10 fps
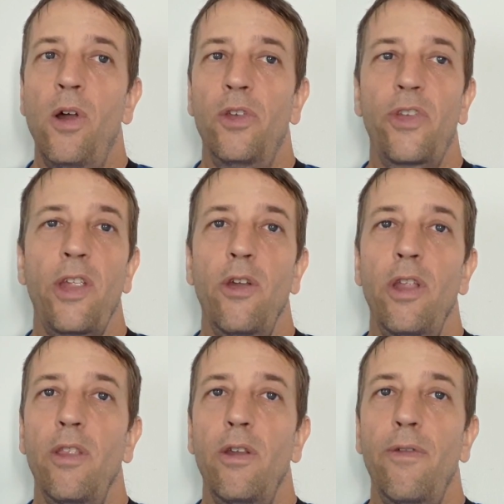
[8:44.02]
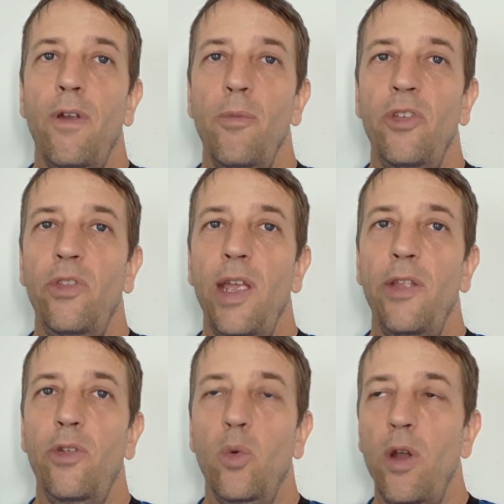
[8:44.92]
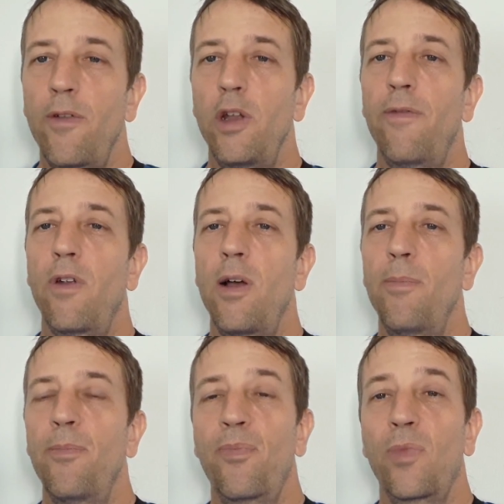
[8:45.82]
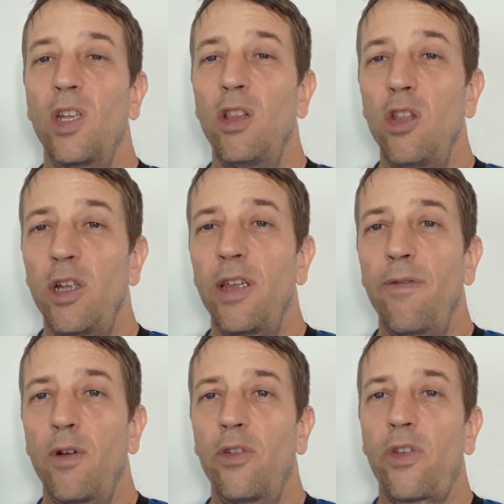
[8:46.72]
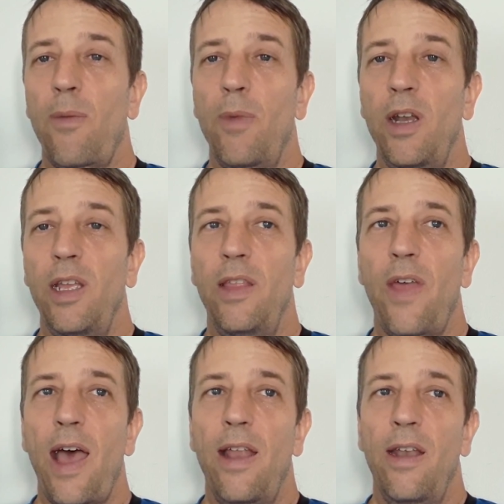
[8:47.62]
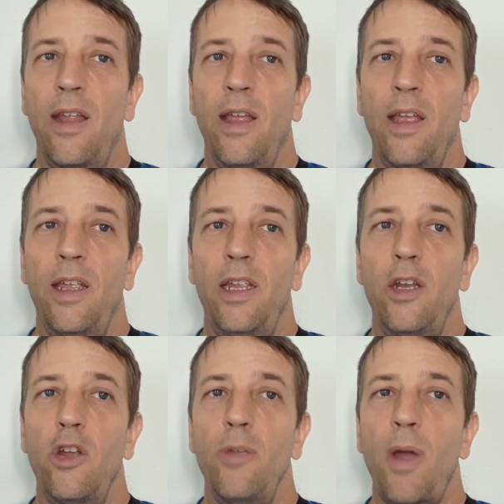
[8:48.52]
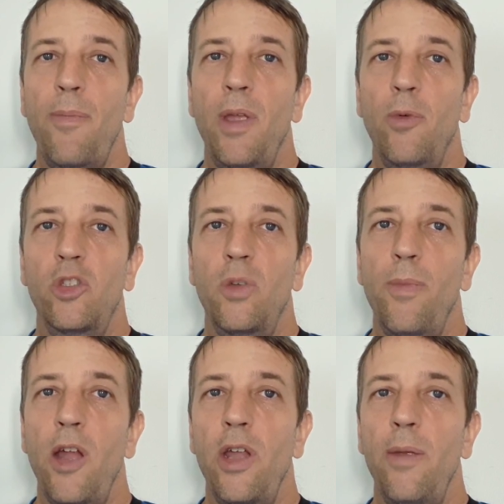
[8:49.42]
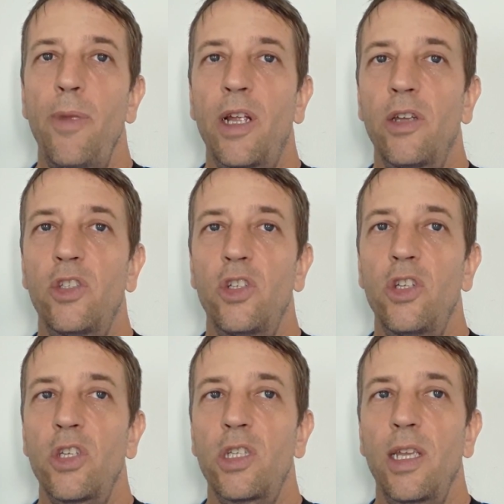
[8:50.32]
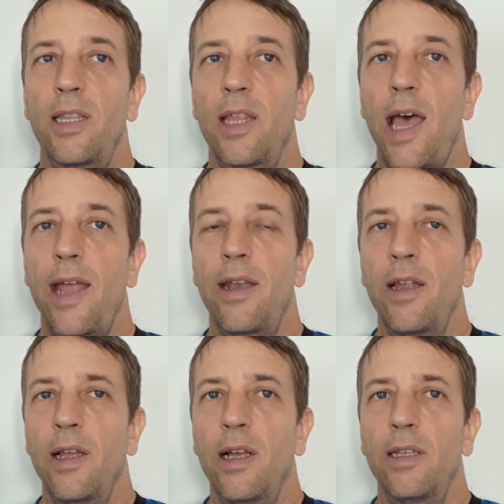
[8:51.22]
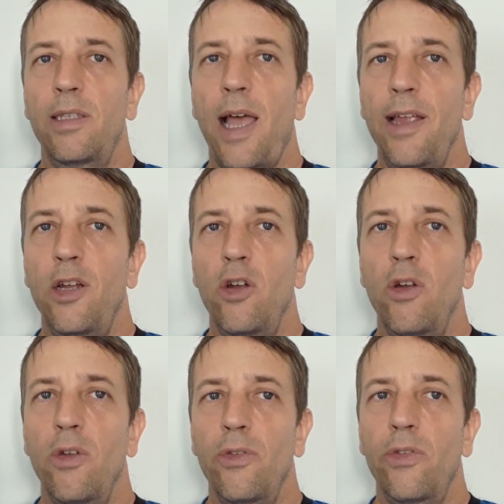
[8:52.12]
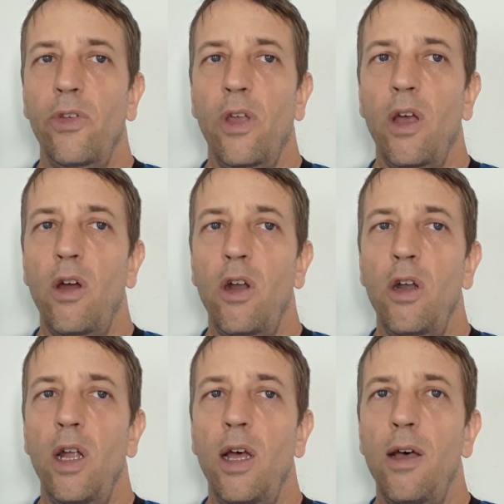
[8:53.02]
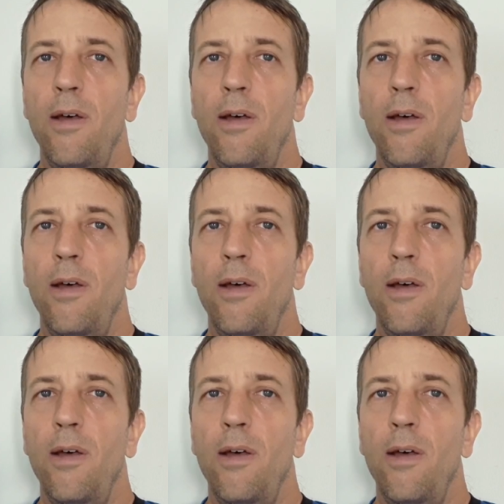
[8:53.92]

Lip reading: Say you're from the States or wherever you're from, you're looking for somebody that, you know, you might be able to marry, because you just think that Thai girls are,